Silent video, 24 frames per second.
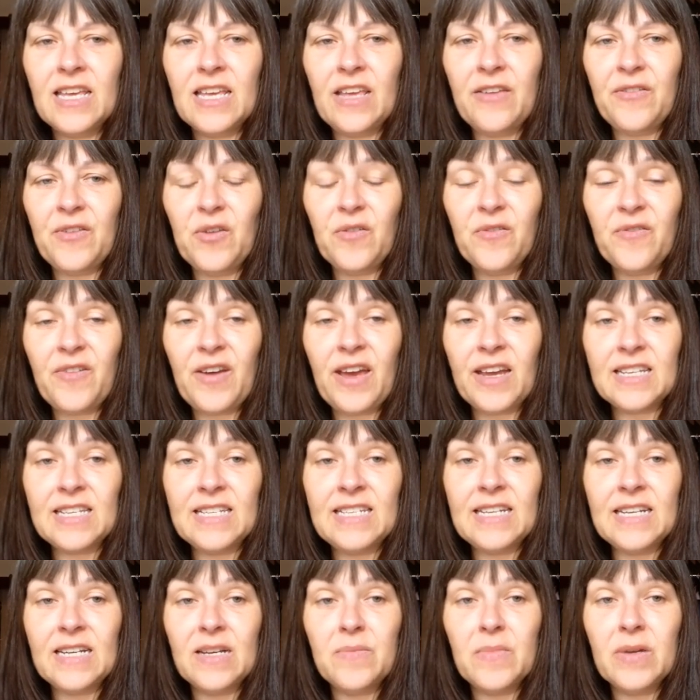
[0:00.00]
if you
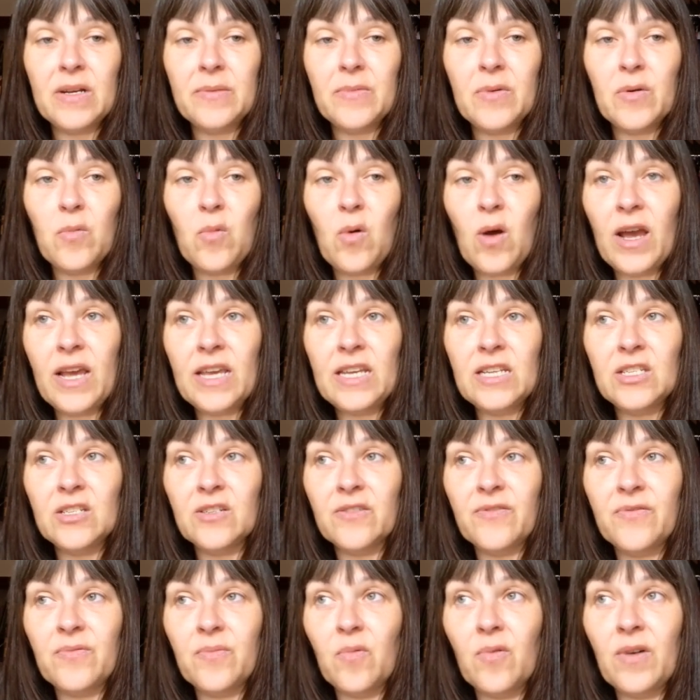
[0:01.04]
factored in a minimum wage of